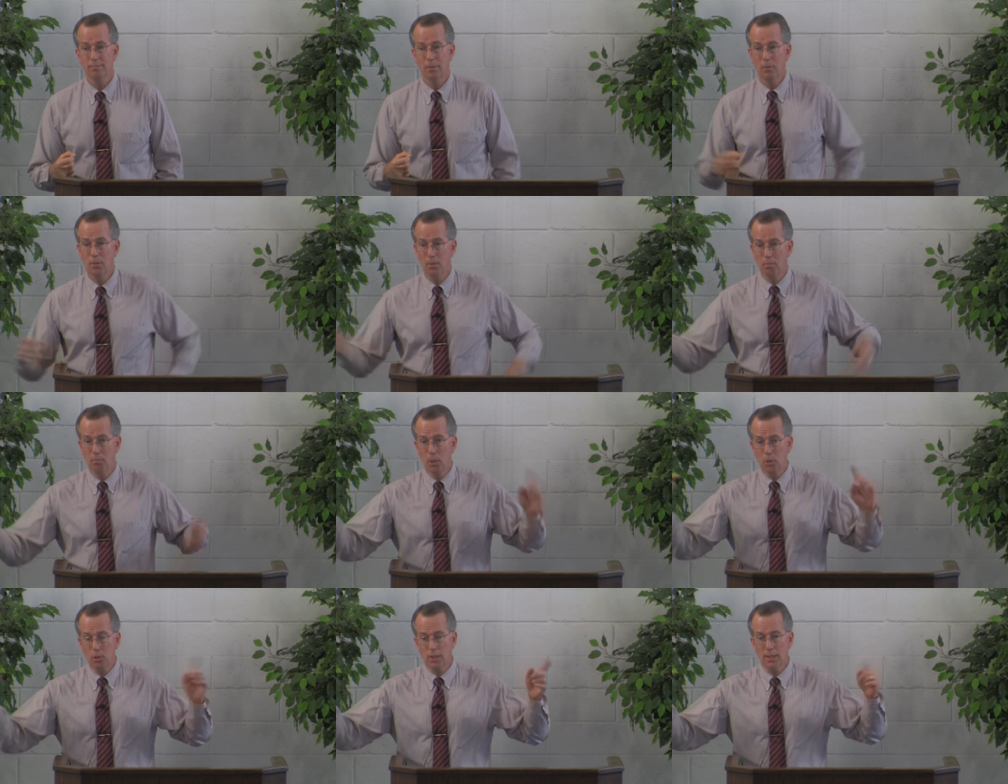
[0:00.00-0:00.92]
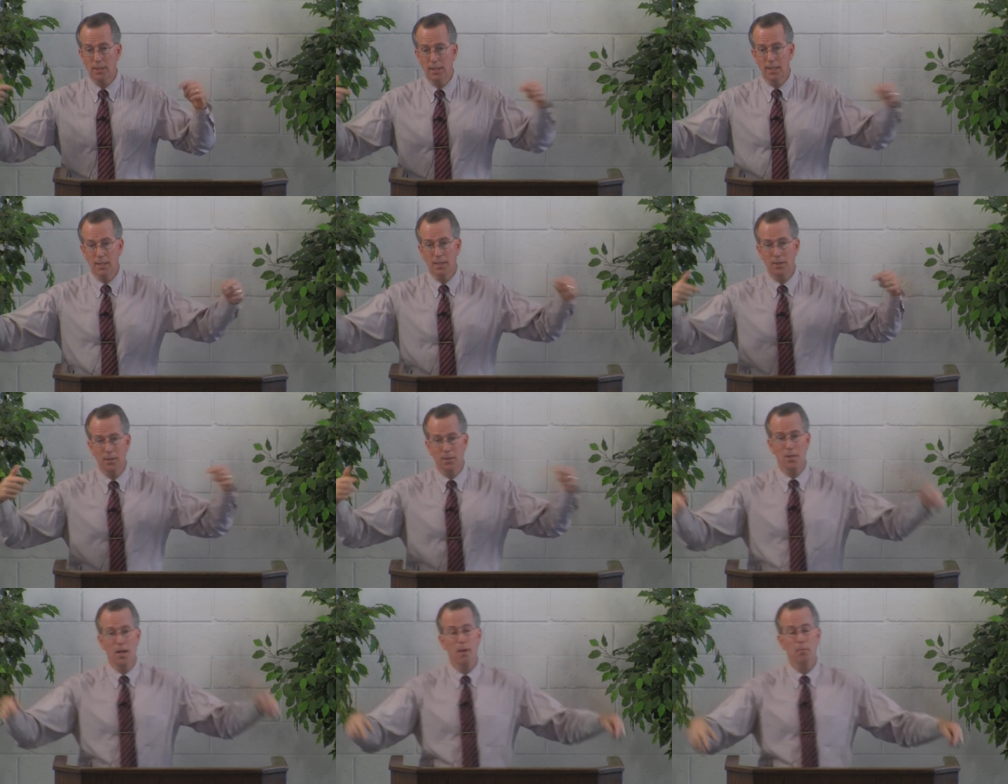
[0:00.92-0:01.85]
Remember the boasting that he did
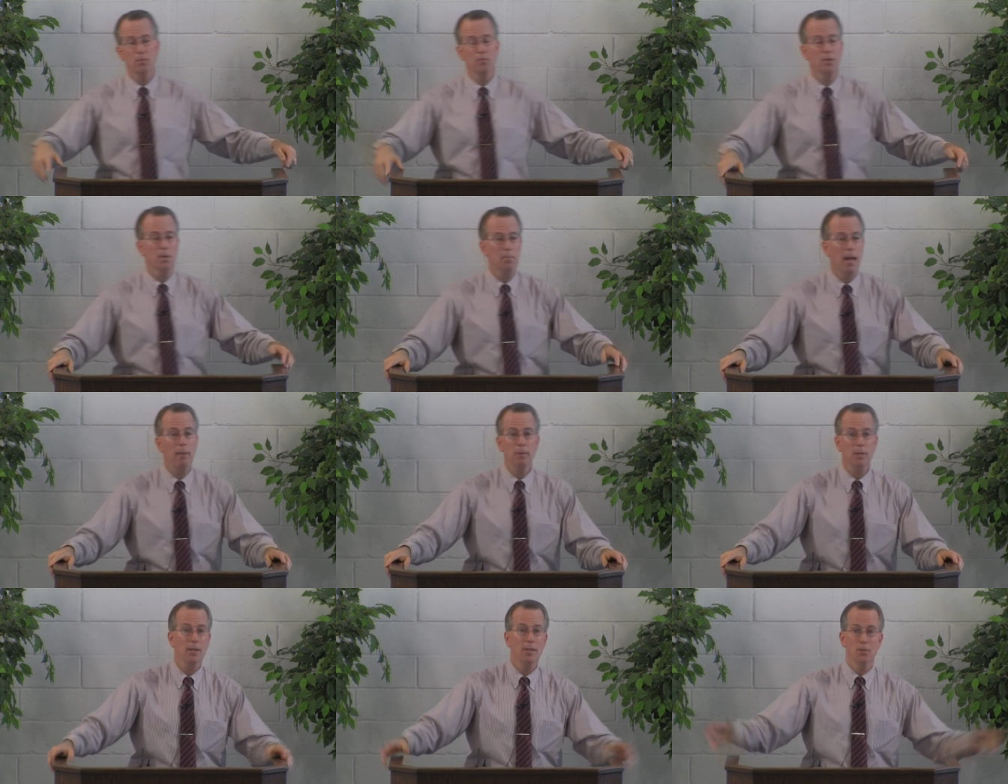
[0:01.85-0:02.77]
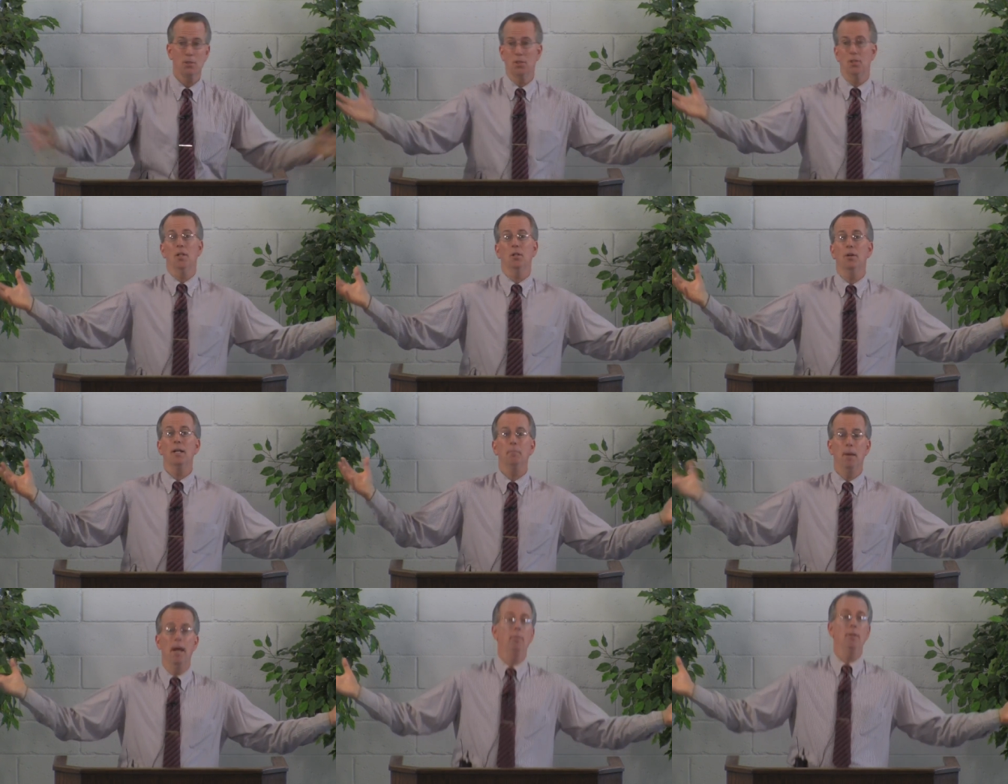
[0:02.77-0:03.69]
on top of Babylon? This is not
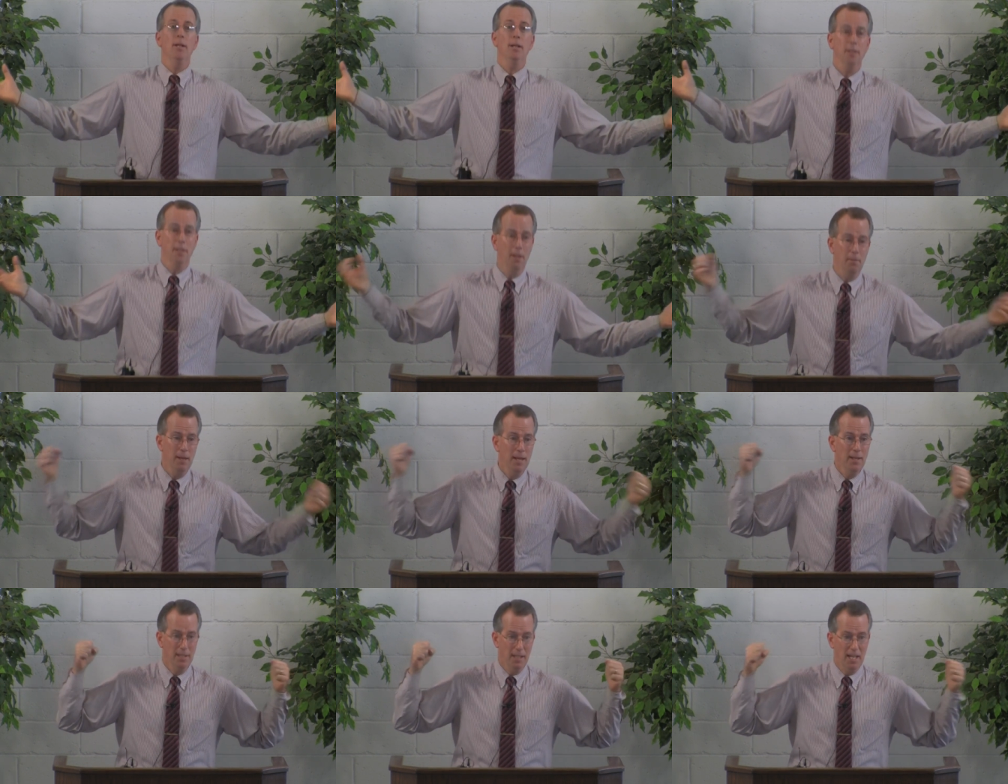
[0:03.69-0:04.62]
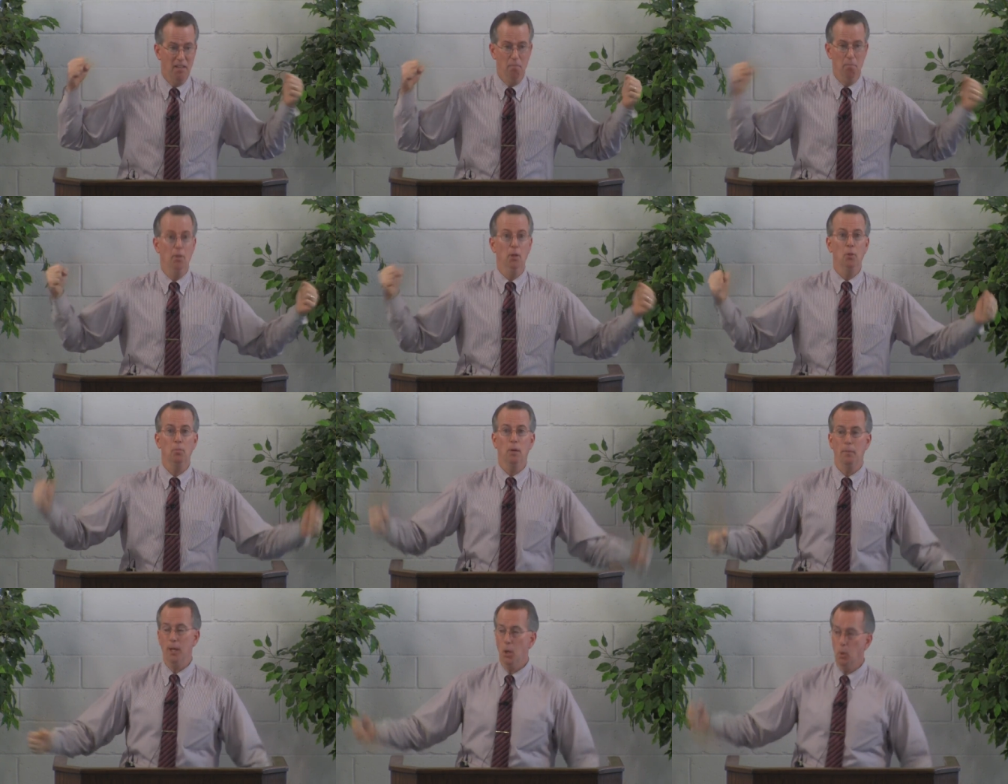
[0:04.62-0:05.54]
great Babylon that I have built
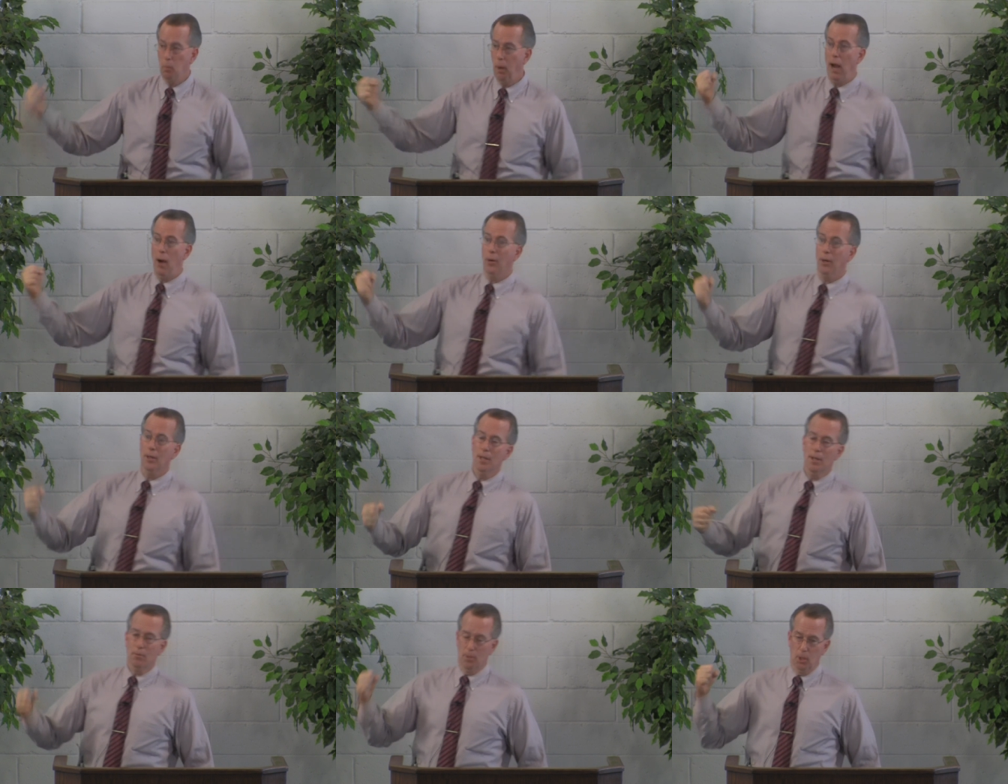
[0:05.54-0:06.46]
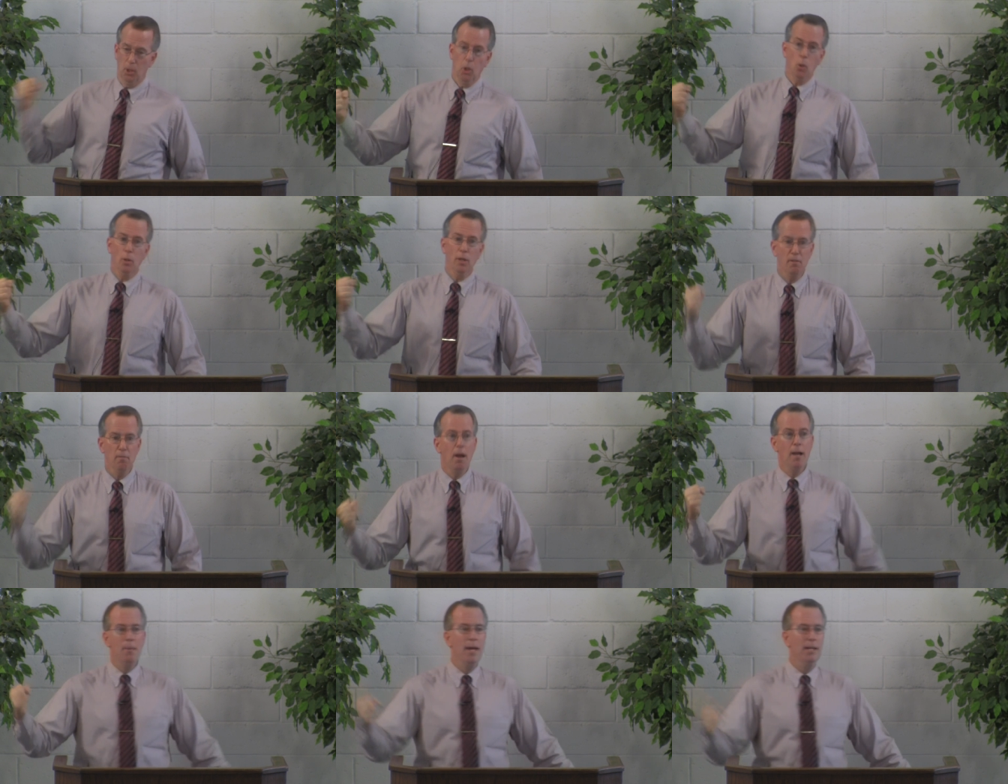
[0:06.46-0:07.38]
by my own power for the glory of
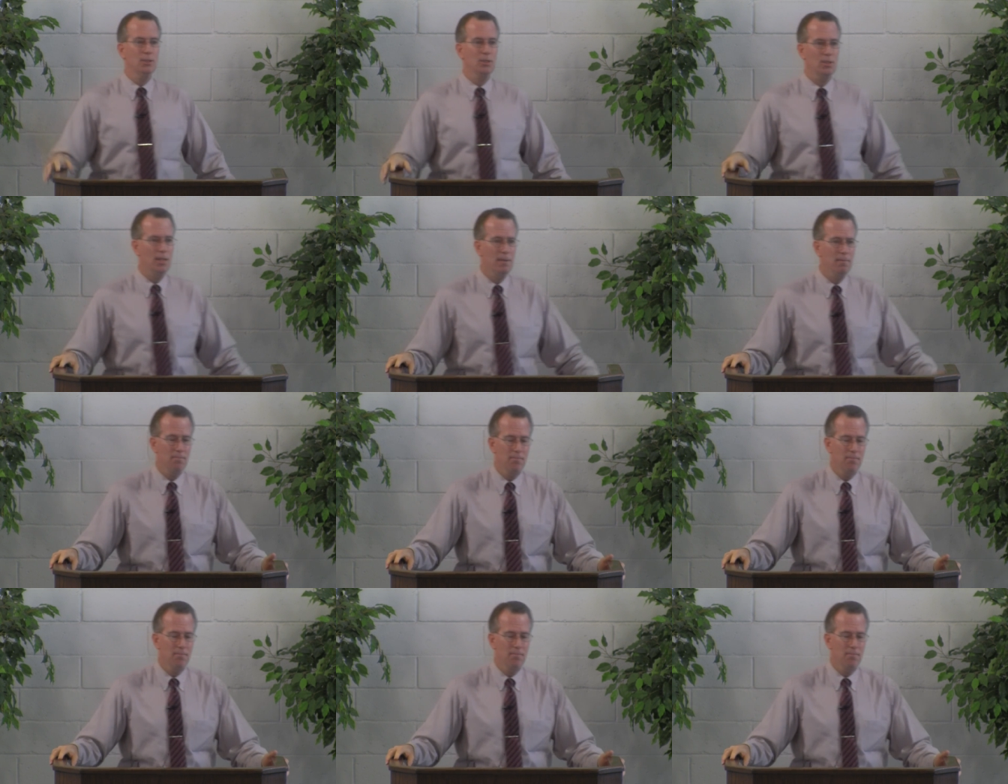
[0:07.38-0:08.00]
my majesty.